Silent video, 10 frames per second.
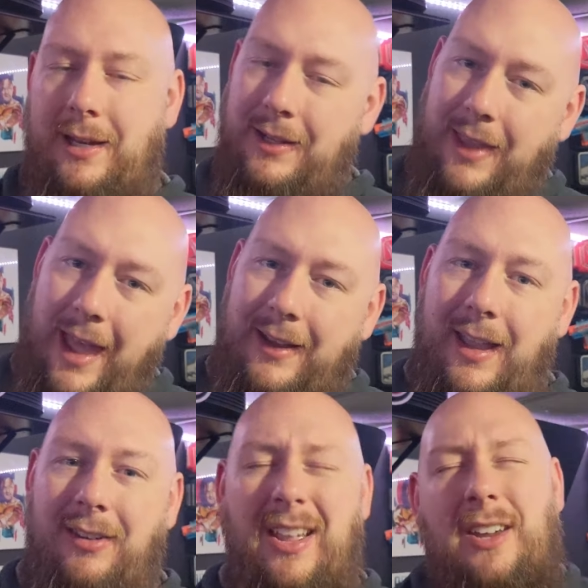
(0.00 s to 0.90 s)
And in that
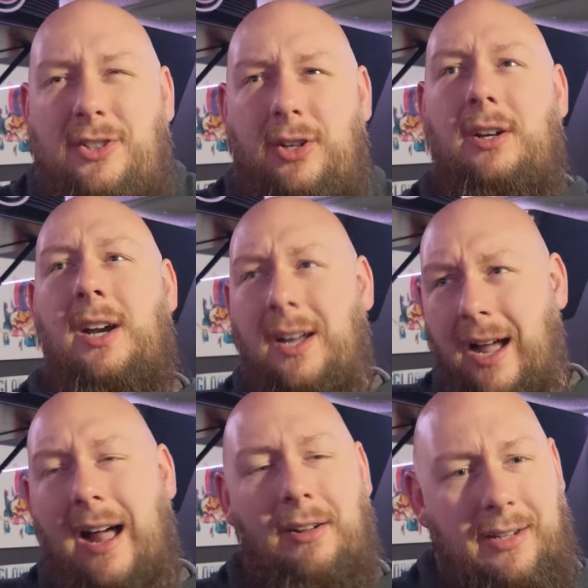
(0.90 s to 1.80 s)
case, yeah, sure,
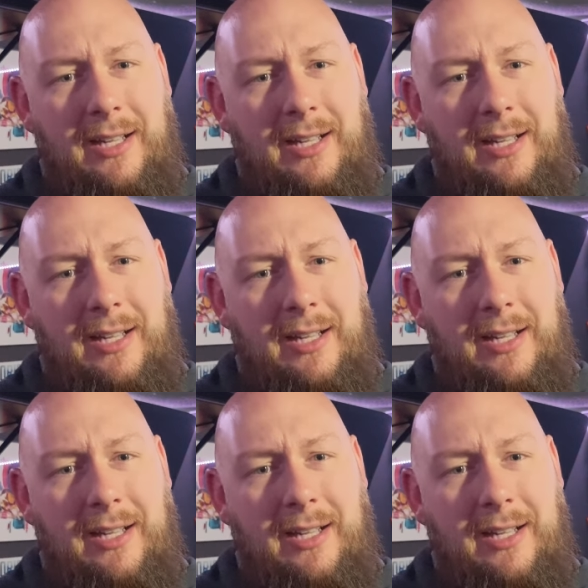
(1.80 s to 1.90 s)
I'll